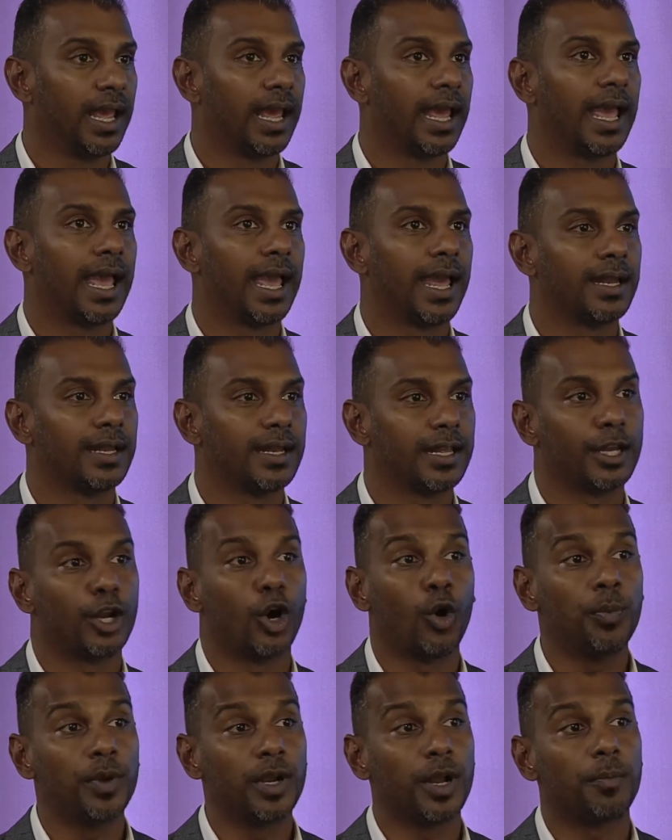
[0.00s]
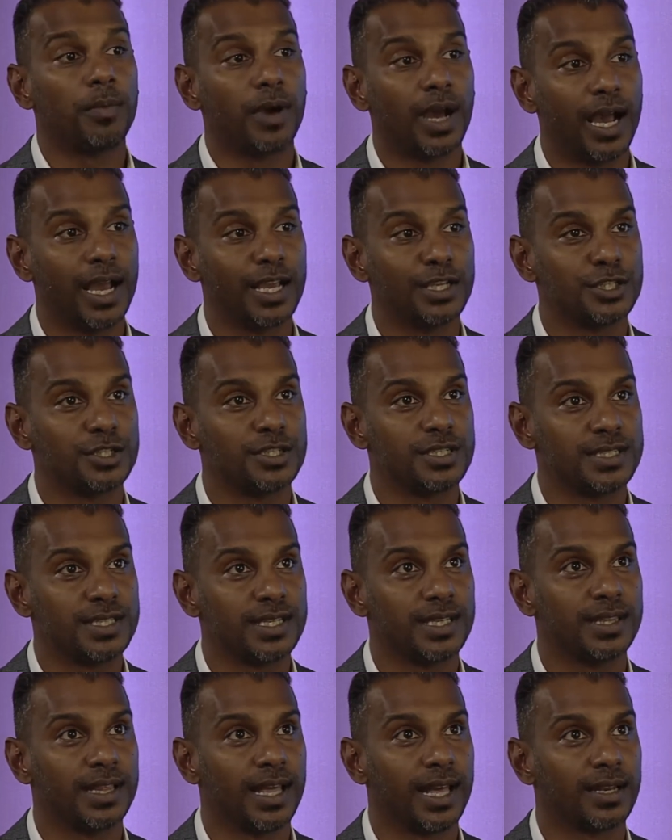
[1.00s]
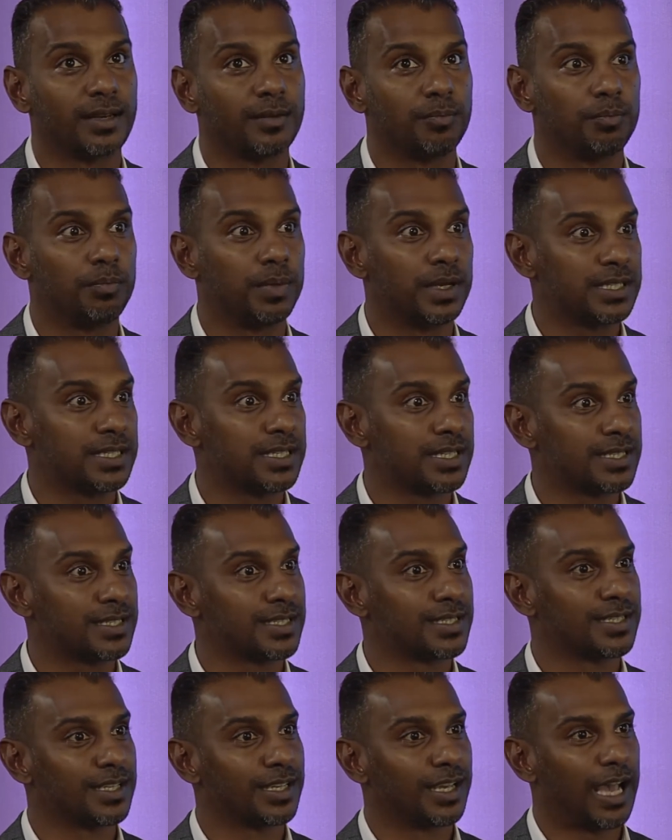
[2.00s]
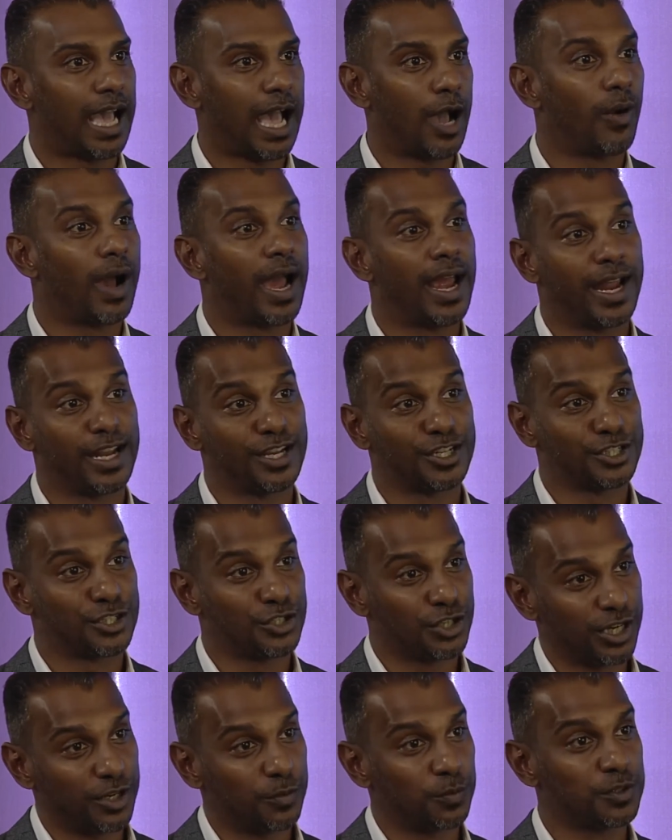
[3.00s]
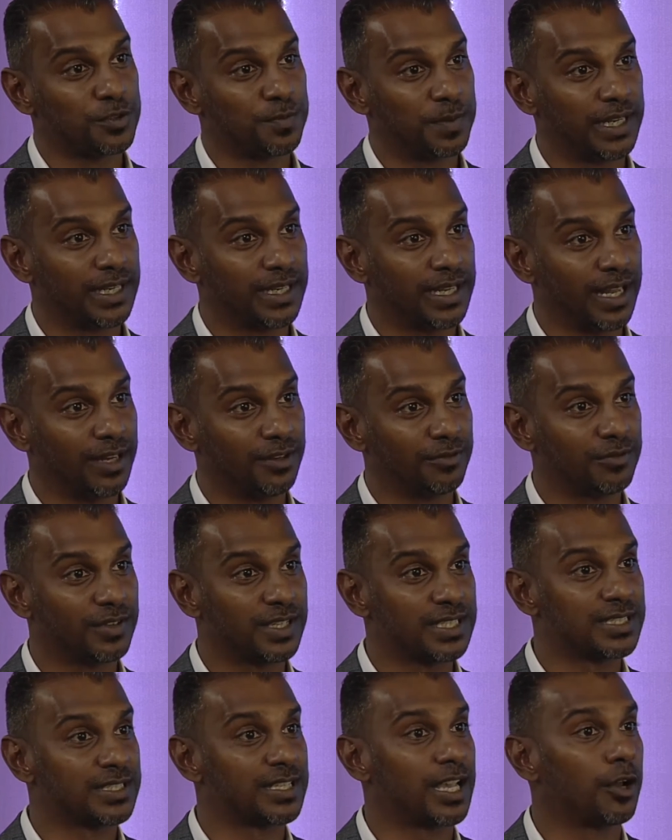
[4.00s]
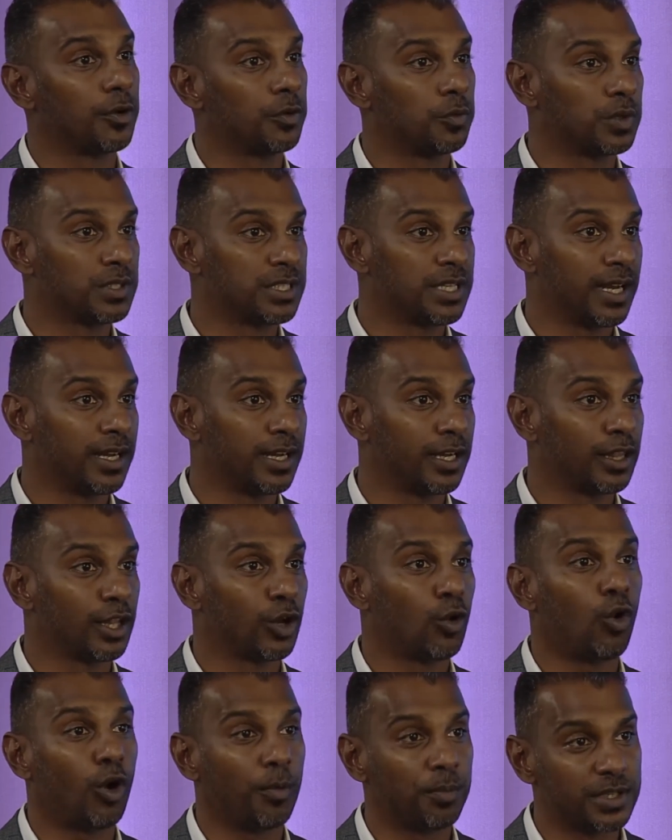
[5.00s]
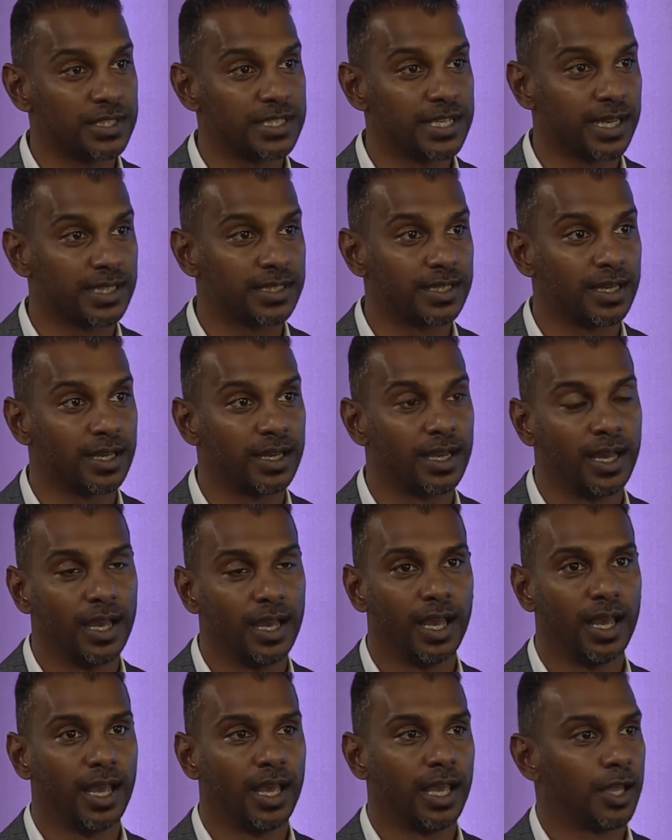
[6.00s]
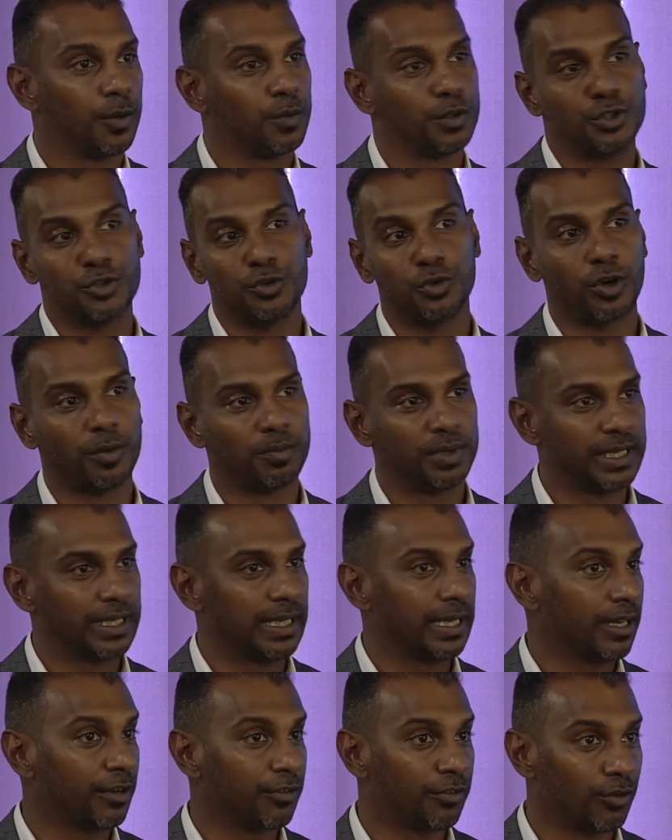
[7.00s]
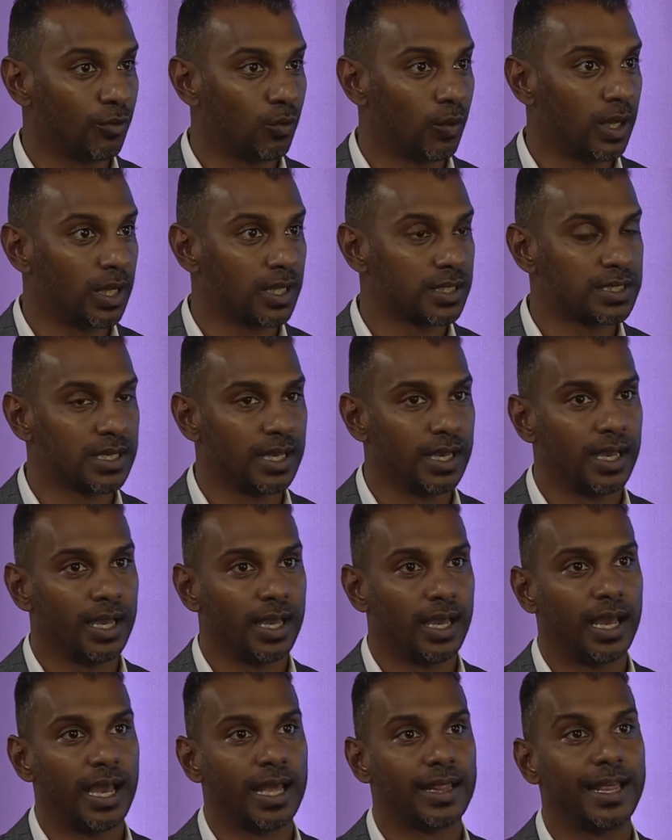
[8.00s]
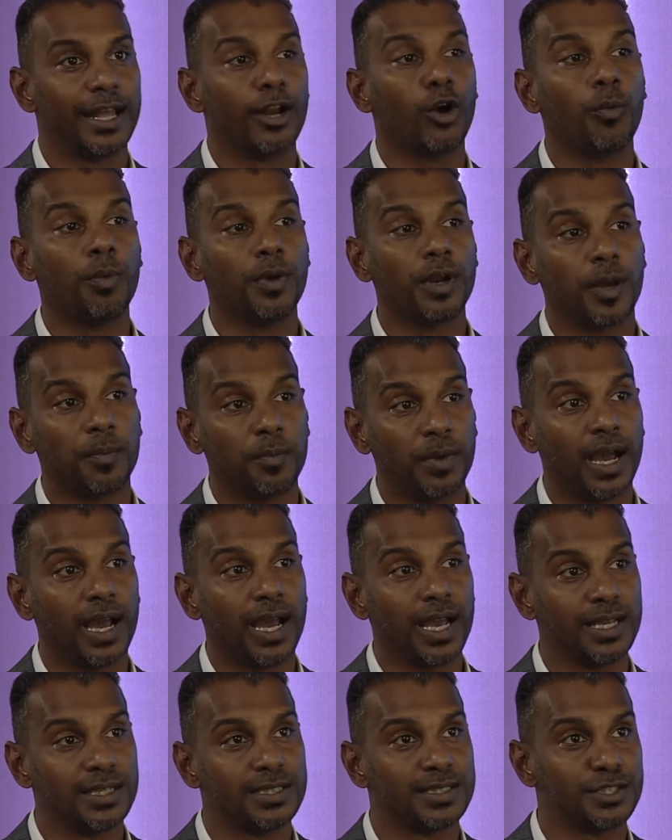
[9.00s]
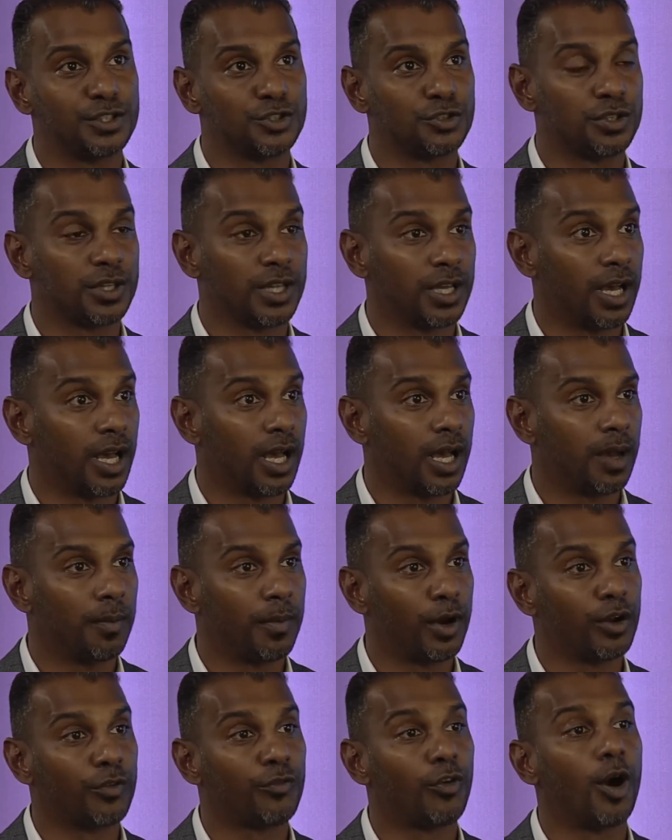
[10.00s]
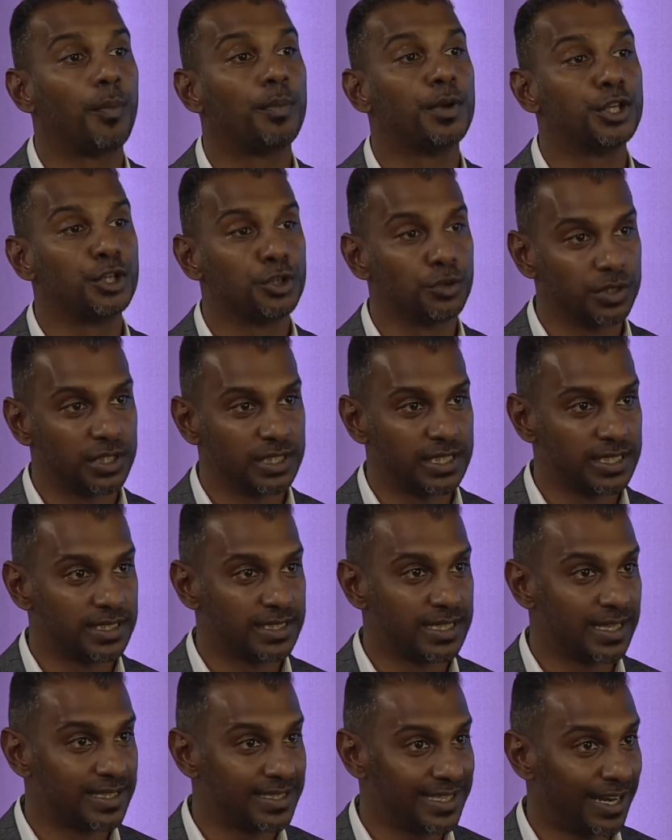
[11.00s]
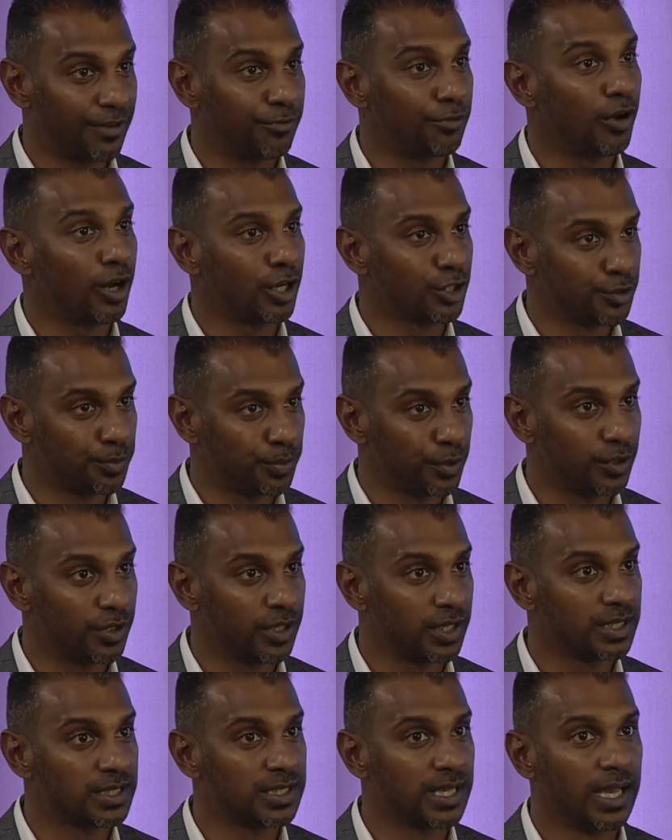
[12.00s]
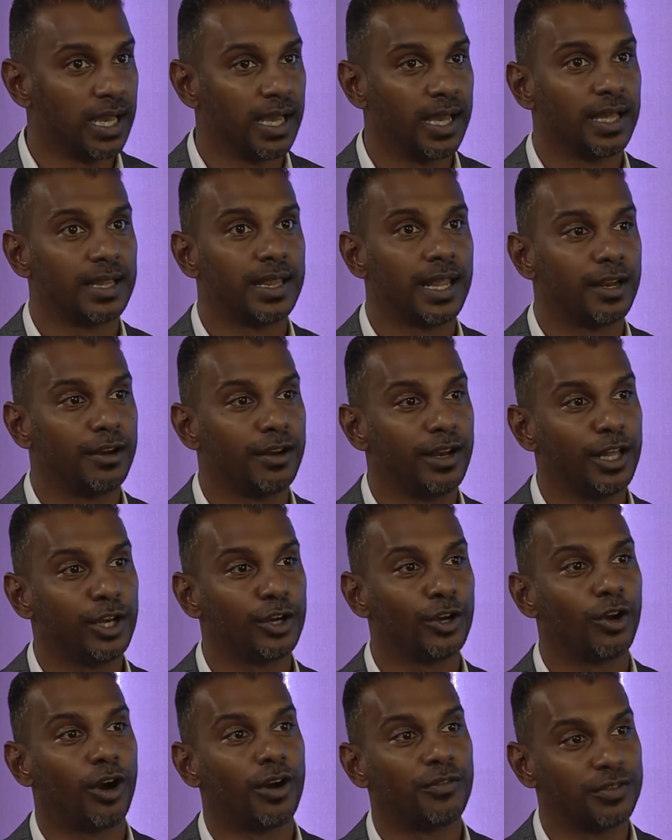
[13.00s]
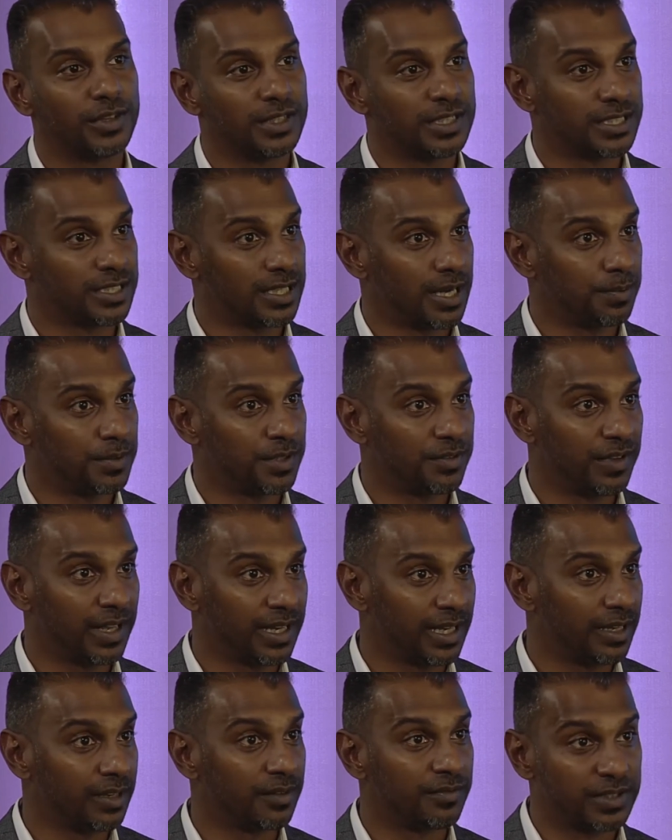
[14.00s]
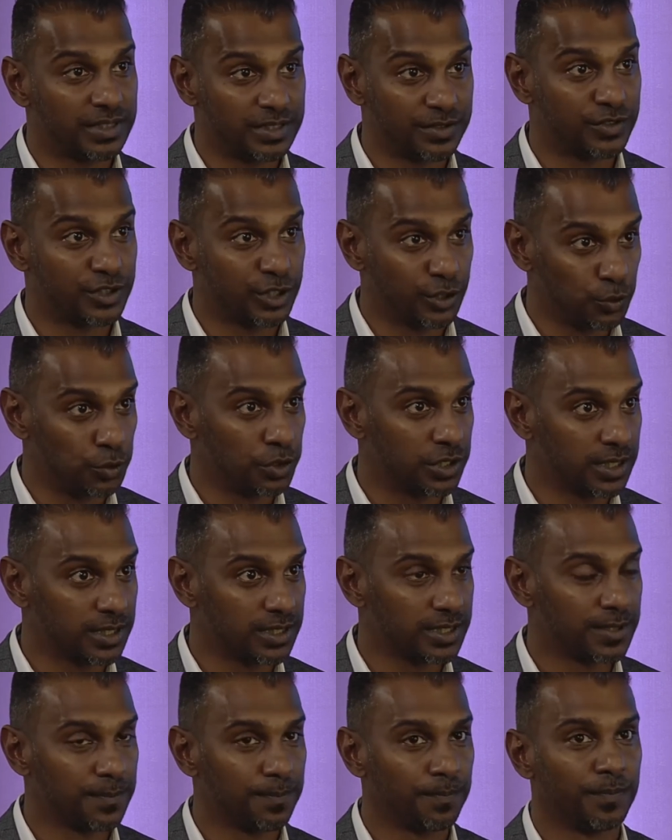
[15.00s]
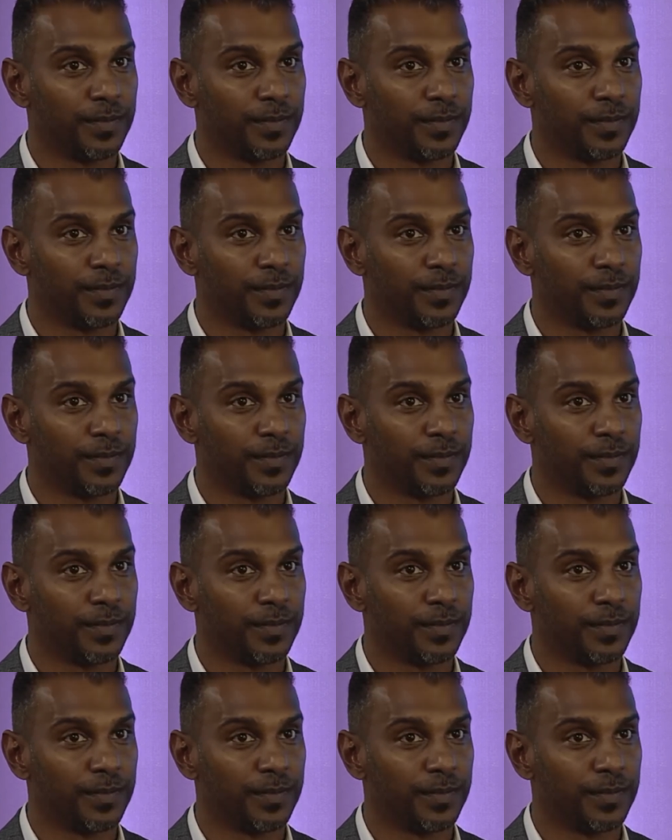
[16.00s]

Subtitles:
And it opened up my eyes to see that business, how I understood it was being done versus how it was done in the corporate sector, it was two completely different worlds. And that opened up my eyes to the amount of opportunities that sat for entrepreneurs that really could offer disruptive and innovative solutions.